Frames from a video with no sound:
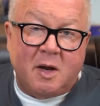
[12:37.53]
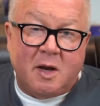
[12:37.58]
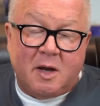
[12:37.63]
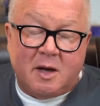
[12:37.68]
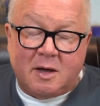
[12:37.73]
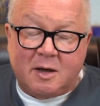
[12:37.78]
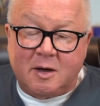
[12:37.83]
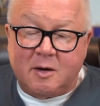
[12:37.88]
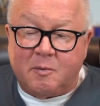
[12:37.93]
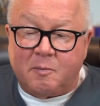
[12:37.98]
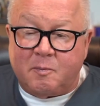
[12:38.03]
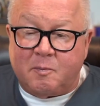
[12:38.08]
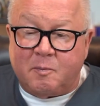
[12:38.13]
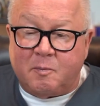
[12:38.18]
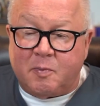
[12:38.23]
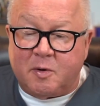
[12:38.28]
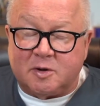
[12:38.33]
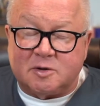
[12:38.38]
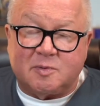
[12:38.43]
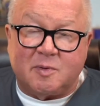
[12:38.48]
you know,
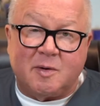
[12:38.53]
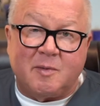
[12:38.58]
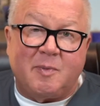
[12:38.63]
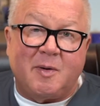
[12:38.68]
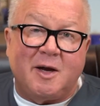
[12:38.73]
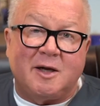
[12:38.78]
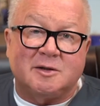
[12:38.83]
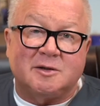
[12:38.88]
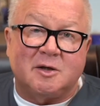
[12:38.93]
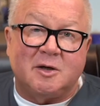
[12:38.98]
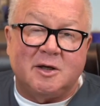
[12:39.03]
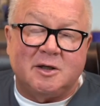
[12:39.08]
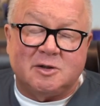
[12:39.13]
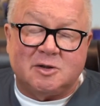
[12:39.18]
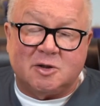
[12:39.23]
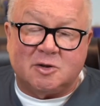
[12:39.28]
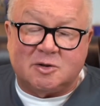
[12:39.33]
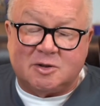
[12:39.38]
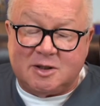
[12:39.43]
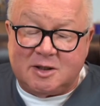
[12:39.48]
postmenopausal
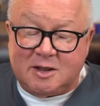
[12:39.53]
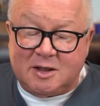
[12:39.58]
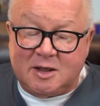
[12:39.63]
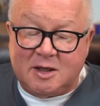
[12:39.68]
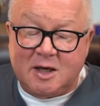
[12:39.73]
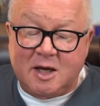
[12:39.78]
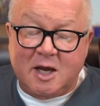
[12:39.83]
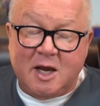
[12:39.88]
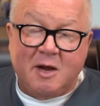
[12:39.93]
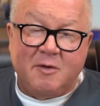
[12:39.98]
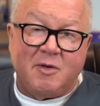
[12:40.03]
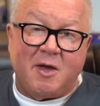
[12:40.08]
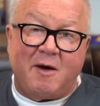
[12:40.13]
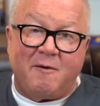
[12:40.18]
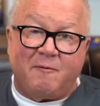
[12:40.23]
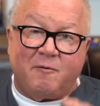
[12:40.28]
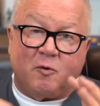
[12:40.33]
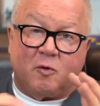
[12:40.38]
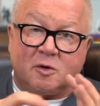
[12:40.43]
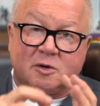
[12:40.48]
HRT
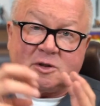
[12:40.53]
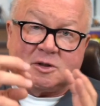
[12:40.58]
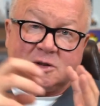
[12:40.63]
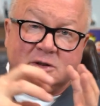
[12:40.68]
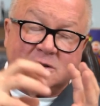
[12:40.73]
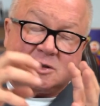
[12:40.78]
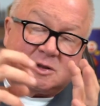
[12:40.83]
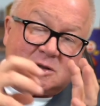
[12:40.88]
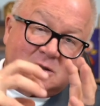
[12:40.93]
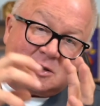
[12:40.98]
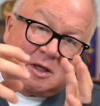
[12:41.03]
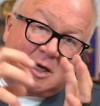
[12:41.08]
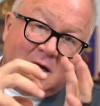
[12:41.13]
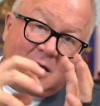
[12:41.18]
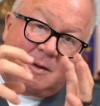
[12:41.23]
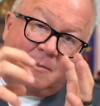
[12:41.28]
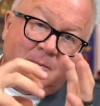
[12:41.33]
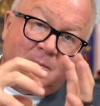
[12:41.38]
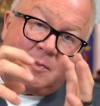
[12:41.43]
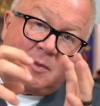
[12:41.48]
that forces
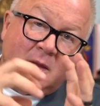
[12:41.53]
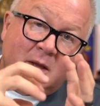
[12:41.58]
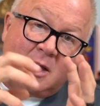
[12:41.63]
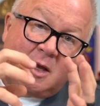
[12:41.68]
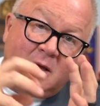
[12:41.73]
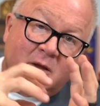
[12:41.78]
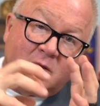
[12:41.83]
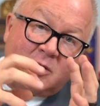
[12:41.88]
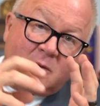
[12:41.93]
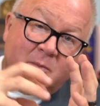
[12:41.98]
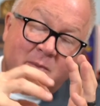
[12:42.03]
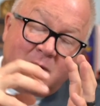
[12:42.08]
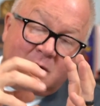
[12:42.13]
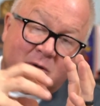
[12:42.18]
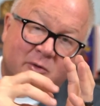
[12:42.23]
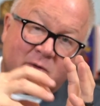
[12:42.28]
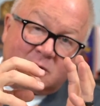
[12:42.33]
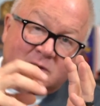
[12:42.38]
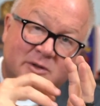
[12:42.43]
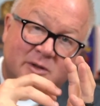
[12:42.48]
uh, the
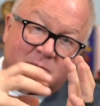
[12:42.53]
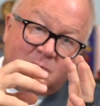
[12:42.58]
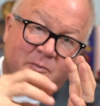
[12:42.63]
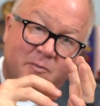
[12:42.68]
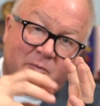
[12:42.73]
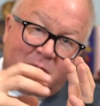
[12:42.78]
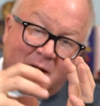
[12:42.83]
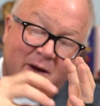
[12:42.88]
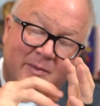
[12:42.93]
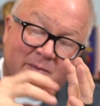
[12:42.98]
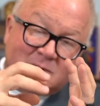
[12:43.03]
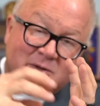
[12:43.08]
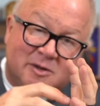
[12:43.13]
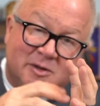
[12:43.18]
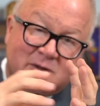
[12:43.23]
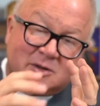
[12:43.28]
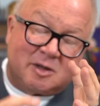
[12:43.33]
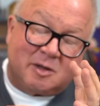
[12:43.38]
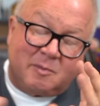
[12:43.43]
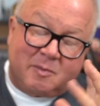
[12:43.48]
minerals and vitamins
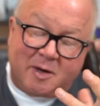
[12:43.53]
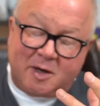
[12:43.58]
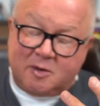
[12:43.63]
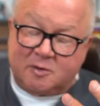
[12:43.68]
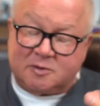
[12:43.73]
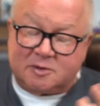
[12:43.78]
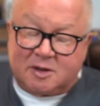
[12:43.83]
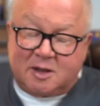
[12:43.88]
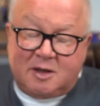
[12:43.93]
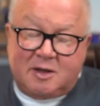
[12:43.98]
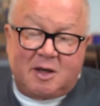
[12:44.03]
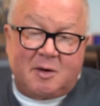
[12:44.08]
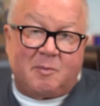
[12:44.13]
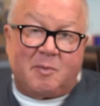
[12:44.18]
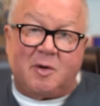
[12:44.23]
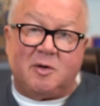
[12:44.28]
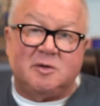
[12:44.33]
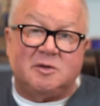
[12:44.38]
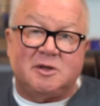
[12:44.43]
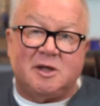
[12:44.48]
into the bones, and their
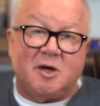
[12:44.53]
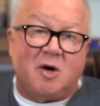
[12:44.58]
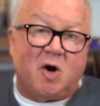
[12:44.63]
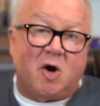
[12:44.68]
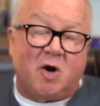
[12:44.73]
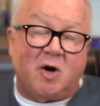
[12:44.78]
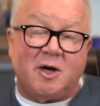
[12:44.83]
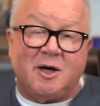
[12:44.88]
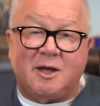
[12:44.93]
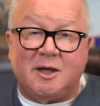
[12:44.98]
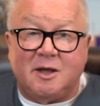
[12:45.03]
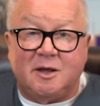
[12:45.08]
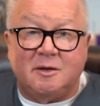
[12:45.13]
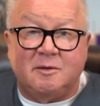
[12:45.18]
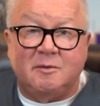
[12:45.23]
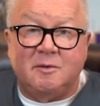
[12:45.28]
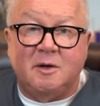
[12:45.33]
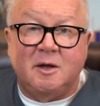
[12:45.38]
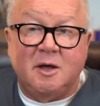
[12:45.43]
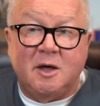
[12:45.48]
bones get hard again.
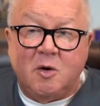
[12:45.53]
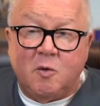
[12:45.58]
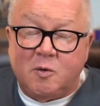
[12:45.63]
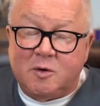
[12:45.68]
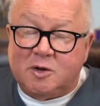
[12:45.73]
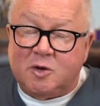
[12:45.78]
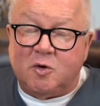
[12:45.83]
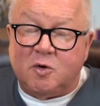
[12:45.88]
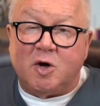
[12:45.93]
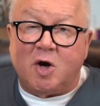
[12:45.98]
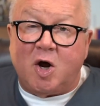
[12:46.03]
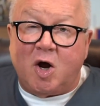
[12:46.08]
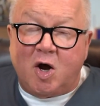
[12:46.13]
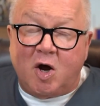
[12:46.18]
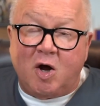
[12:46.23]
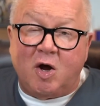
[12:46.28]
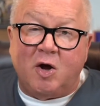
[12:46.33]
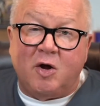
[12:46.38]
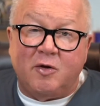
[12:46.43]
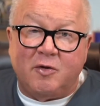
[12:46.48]
We do it
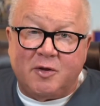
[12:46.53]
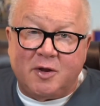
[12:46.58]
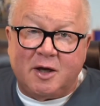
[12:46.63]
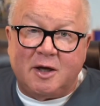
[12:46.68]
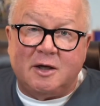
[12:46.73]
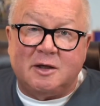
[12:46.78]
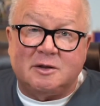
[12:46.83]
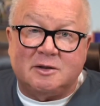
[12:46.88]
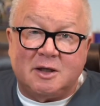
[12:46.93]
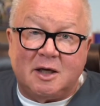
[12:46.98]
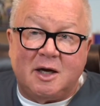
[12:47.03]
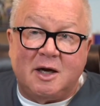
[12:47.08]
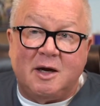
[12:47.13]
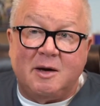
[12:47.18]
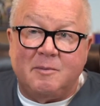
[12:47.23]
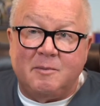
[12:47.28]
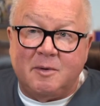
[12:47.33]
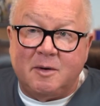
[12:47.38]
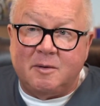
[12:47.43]
all the time.